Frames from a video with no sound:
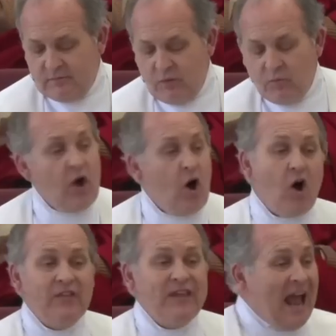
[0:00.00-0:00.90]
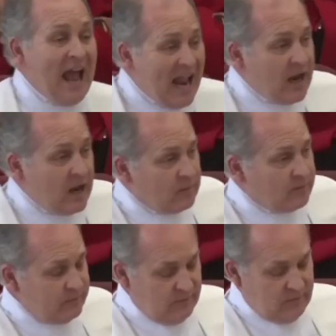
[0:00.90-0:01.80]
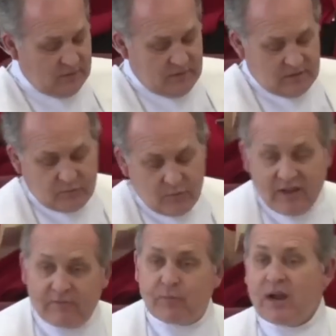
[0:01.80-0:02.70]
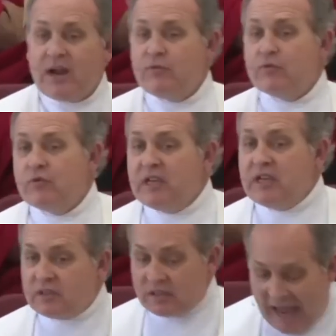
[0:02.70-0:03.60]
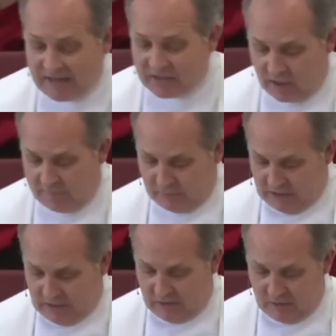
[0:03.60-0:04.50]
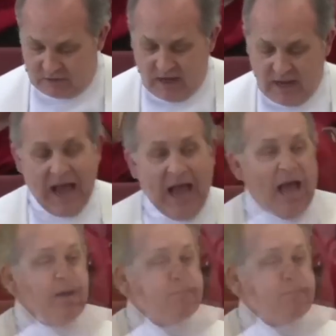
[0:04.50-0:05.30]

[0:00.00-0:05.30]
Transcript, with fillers: And with all that I am, as we have prayed through these last couple of years, I